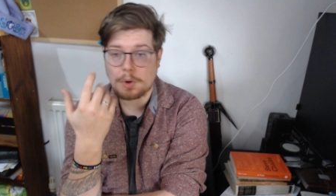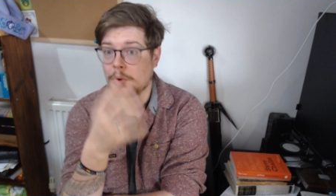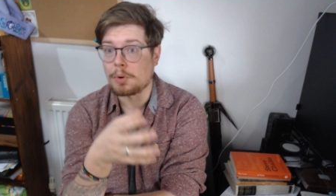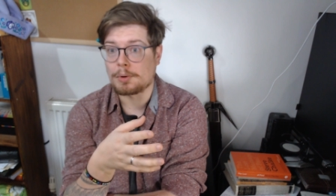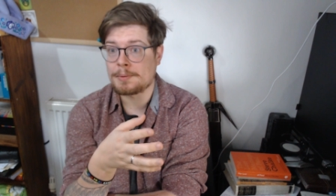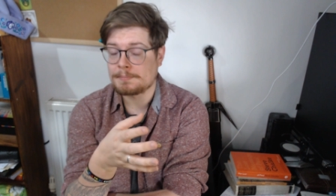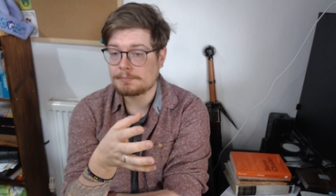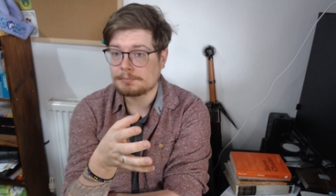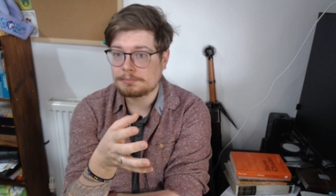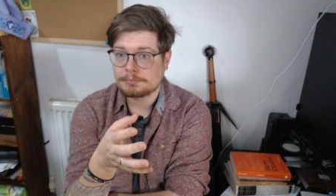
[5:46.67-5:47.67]
Or
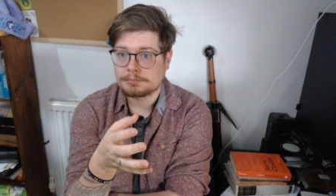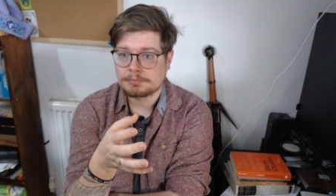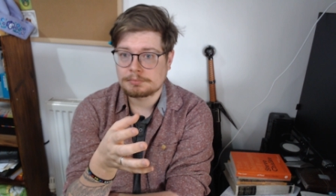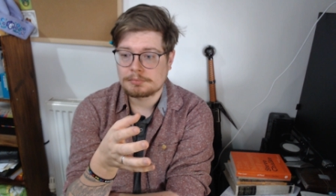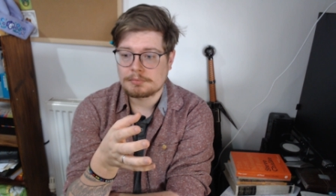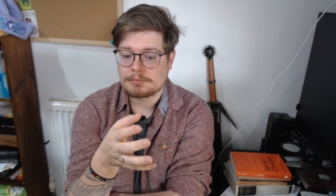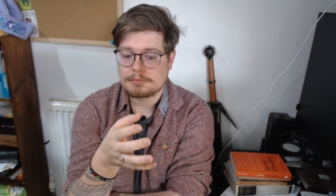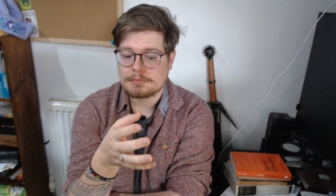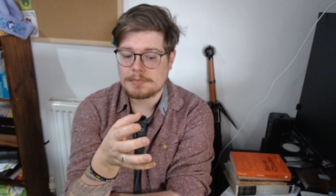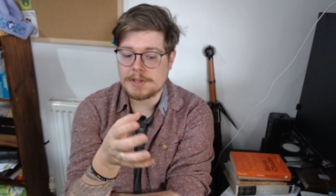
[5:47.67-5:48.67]

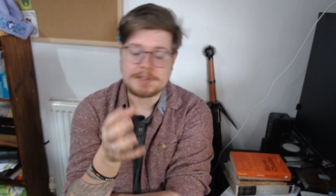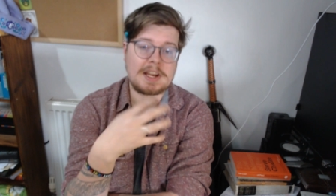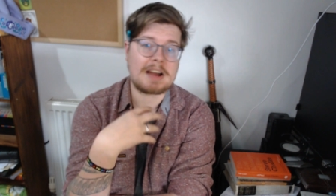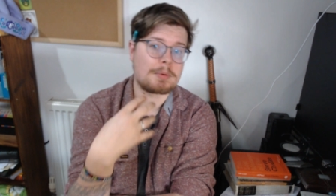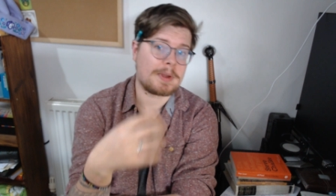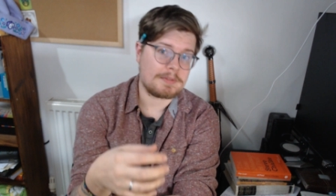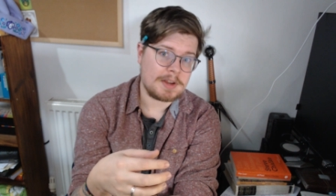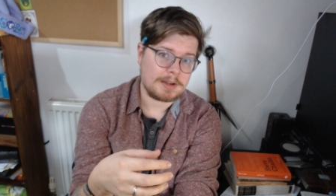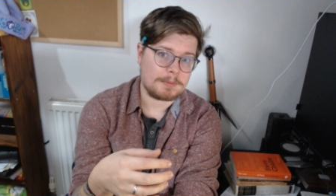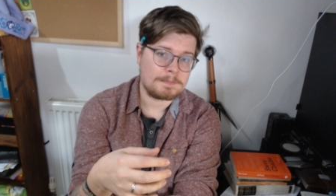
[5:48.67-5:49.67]
it's going to have what we have
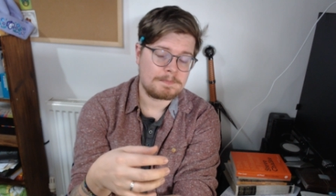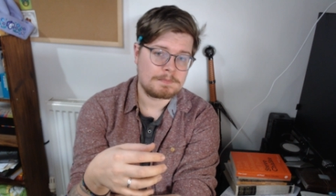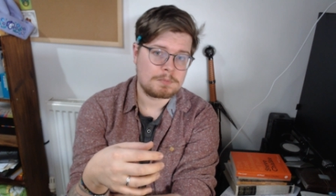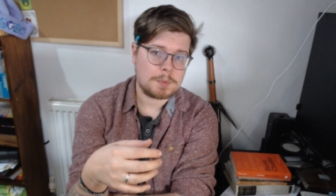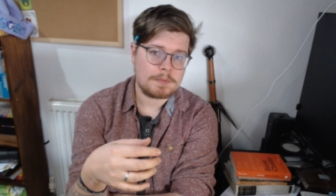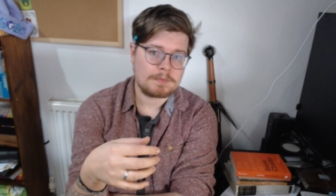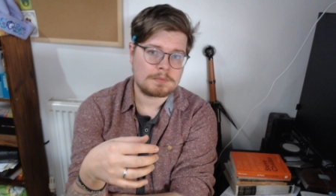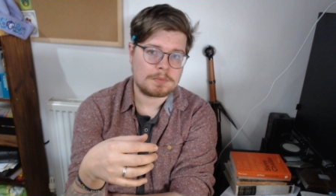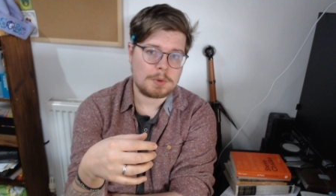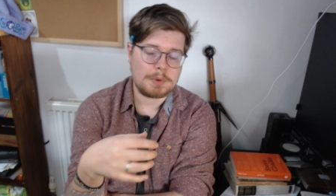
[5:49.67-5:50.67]
now,
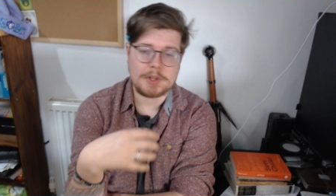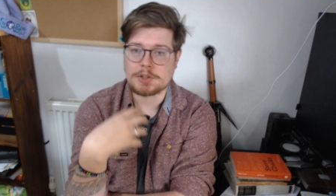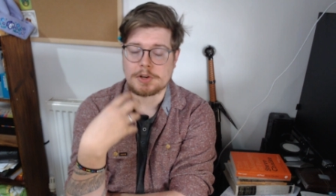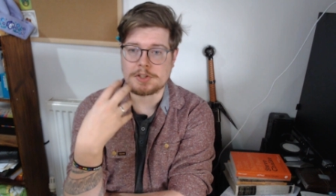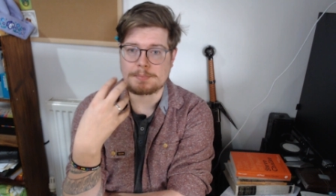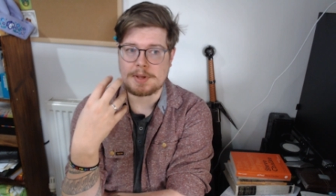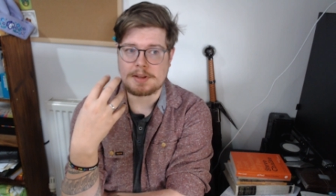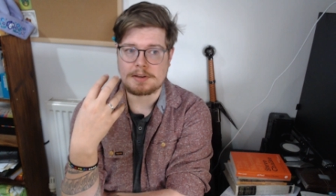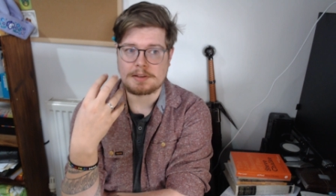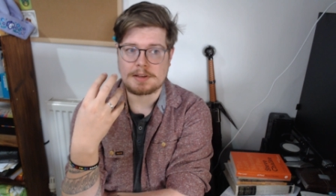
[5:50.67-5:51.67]
where the church has
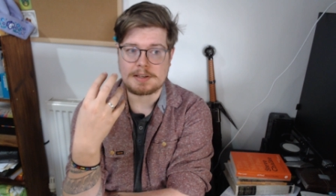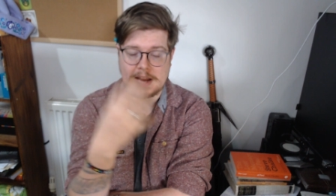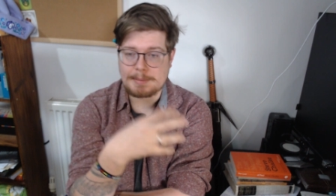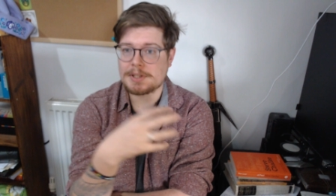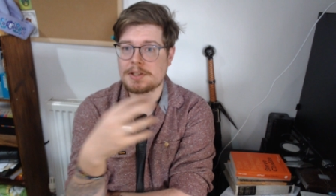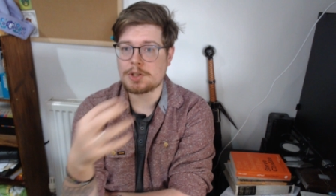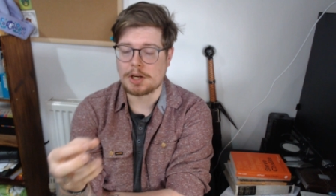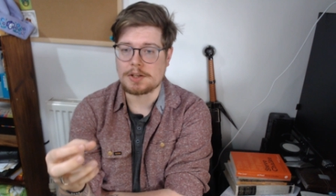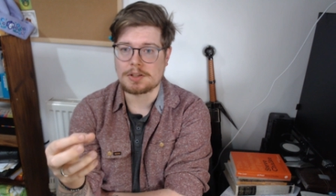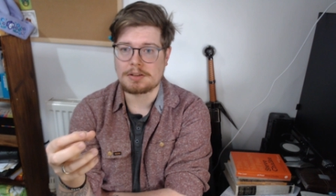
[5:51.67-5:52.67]
been adapting and
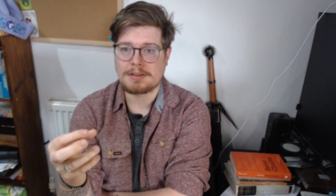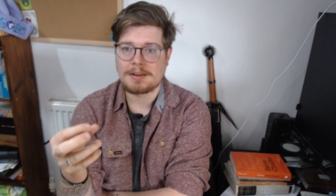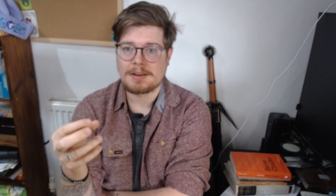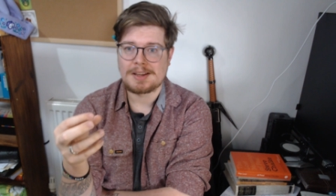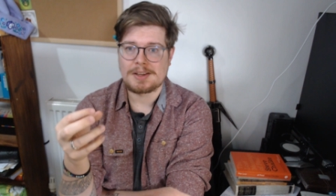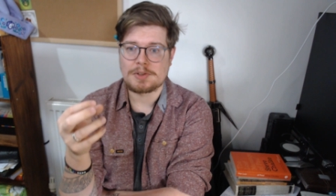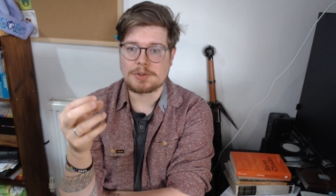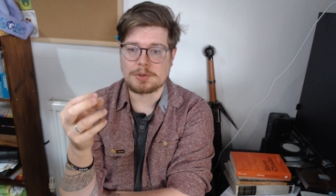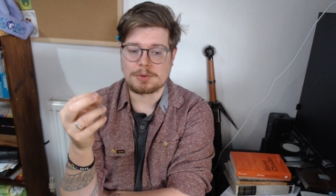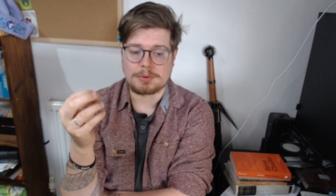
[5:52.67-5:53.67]
changing,
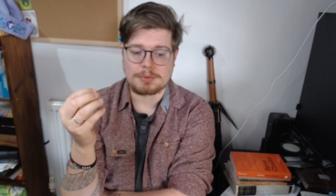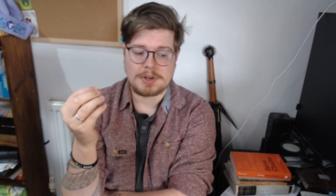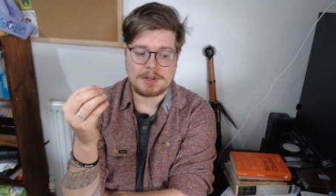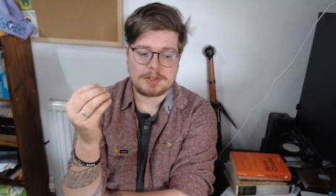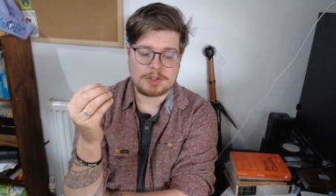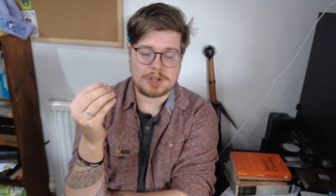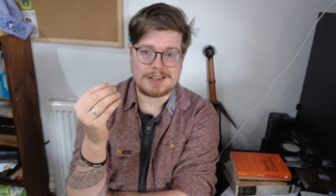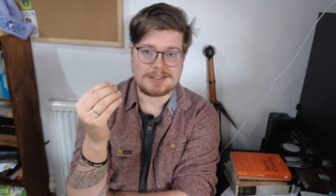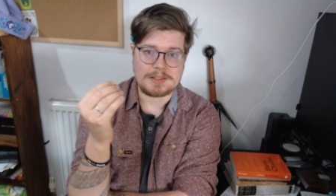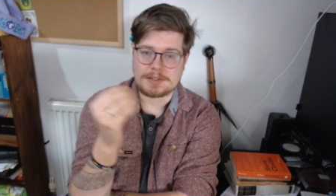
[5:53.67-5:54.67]
to
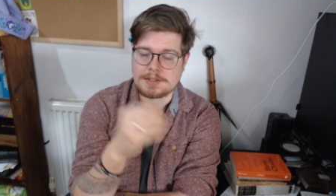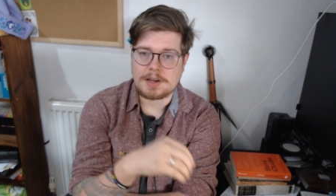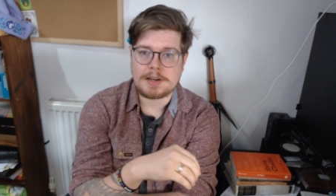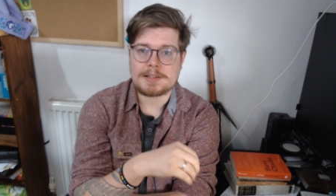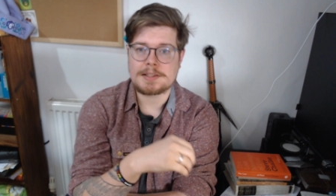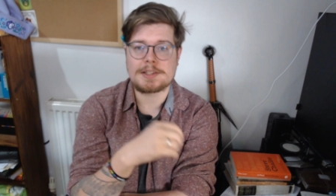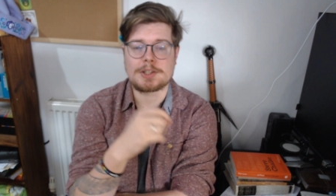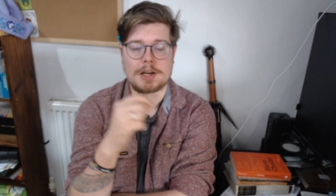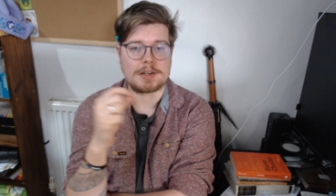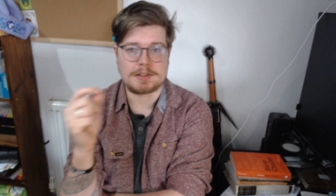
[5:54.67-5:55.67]
changes in society,
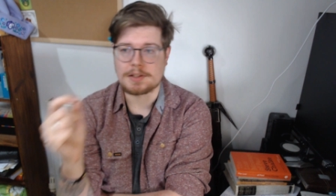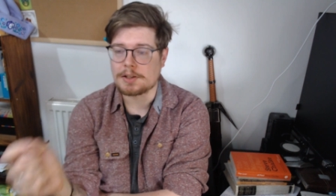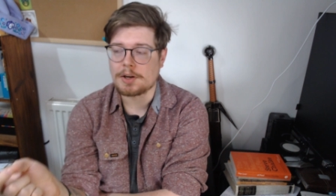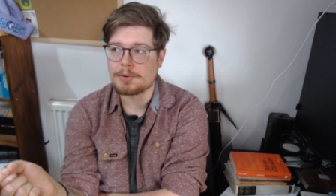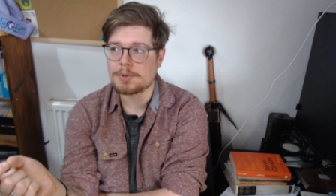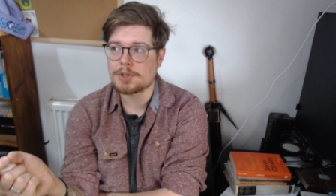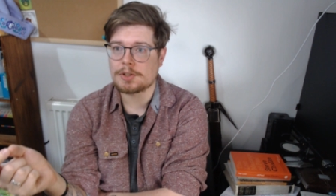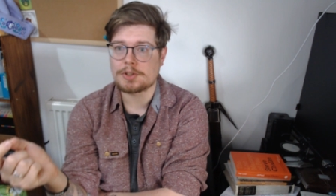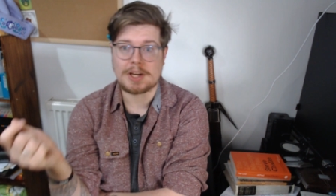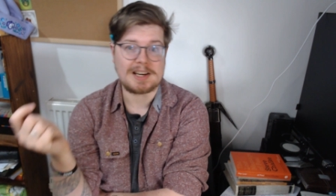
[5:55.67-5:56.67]
changes in
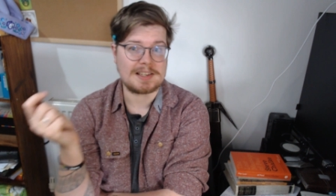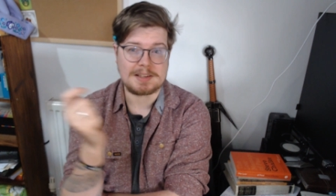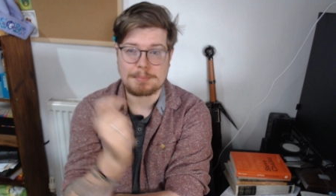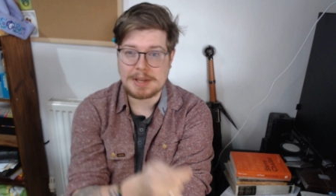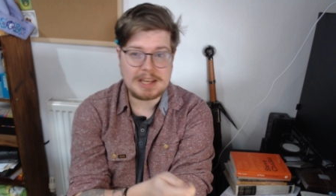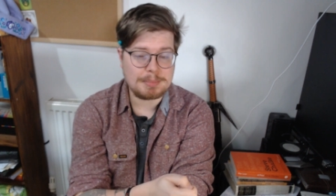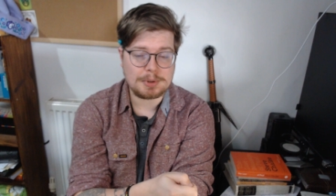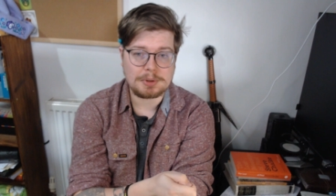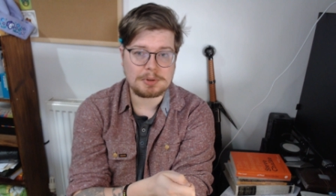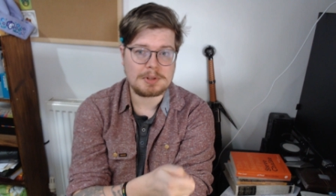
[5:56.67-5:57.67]
culture, changes in
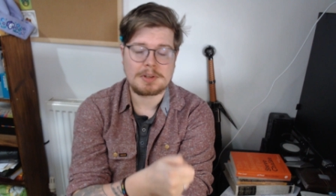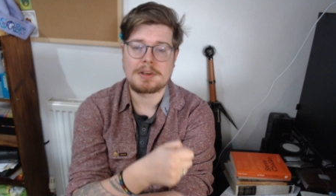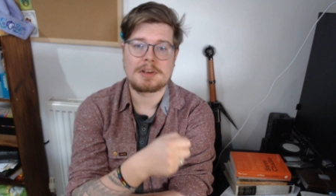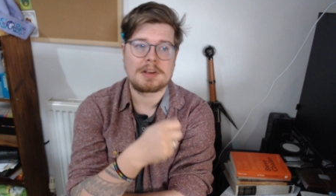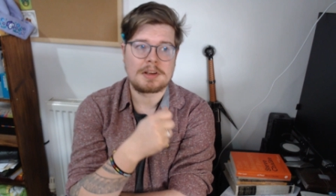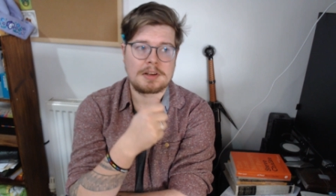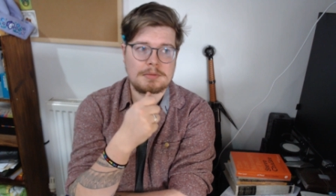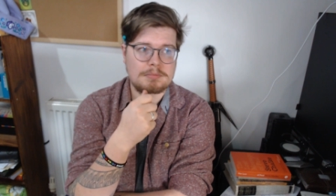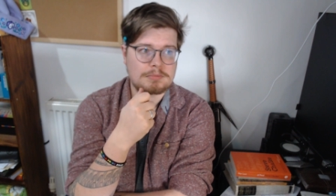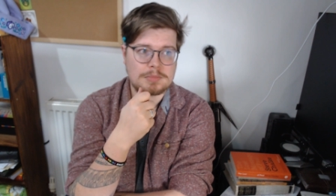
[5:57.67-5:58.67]
people,
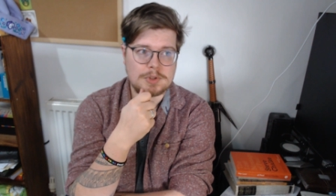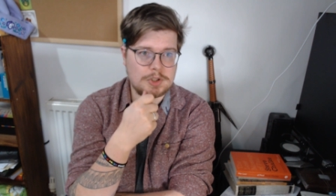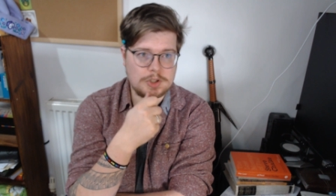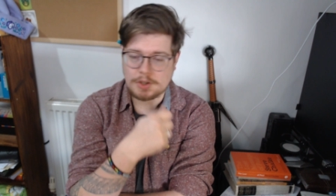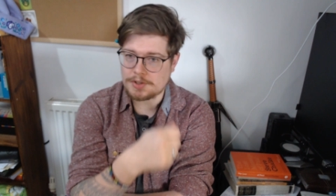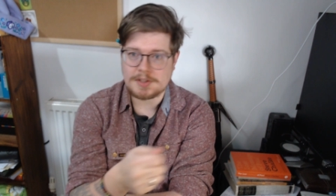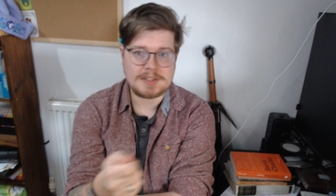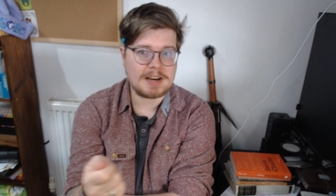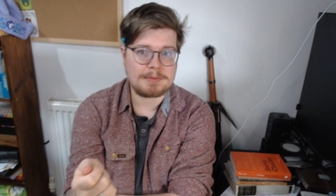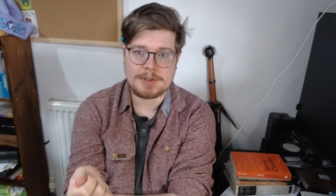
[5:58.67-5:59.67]
just
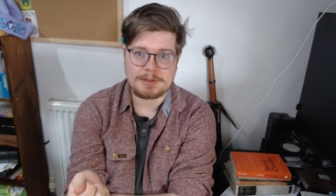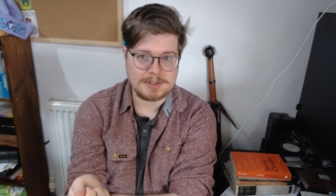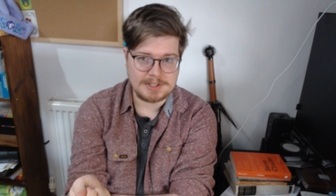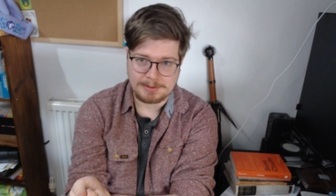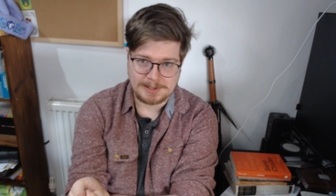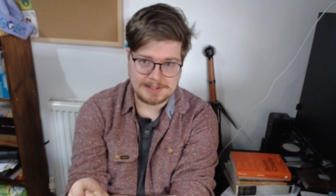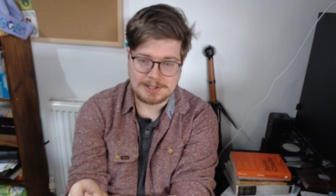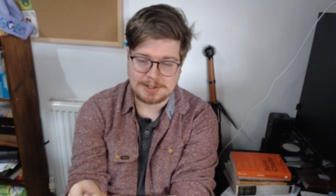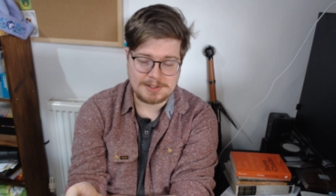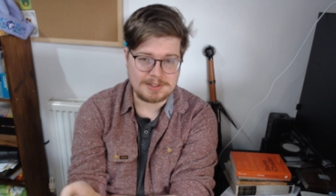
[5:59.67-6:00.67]
as every other
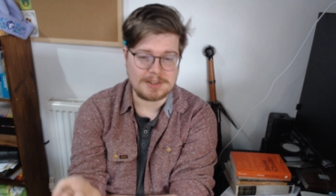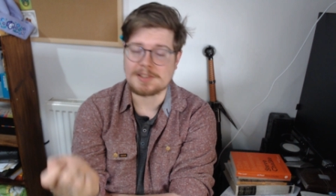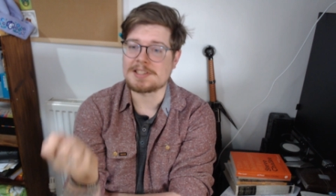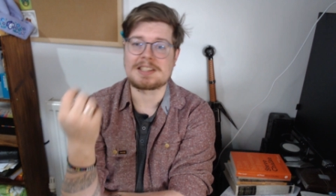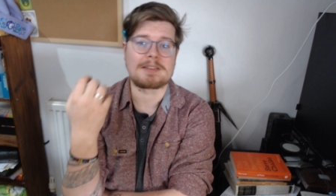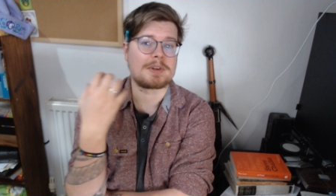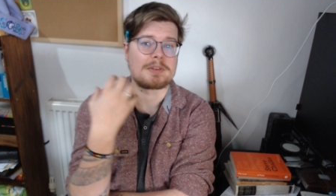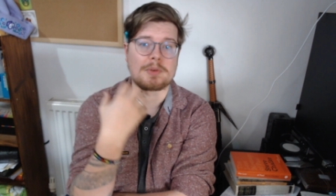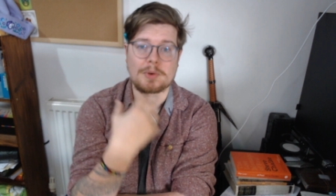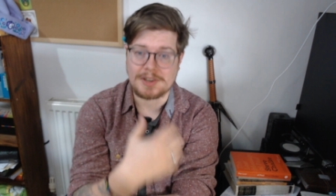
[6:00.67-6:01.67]
civilization has done, just as every
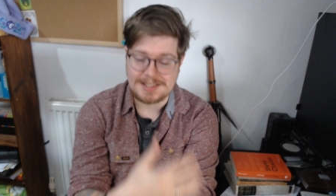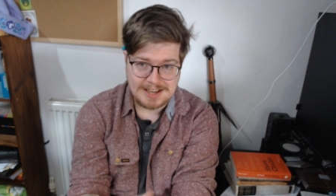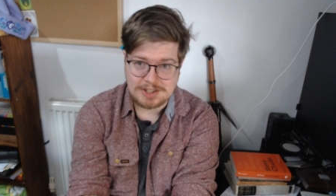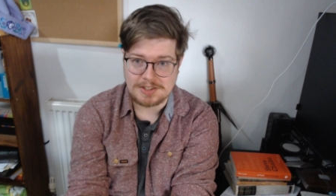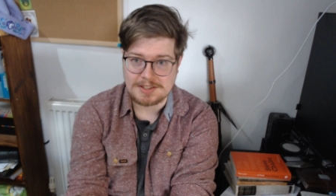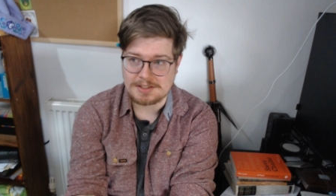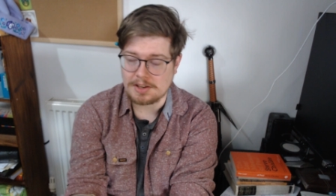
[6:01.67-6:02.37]
other organization has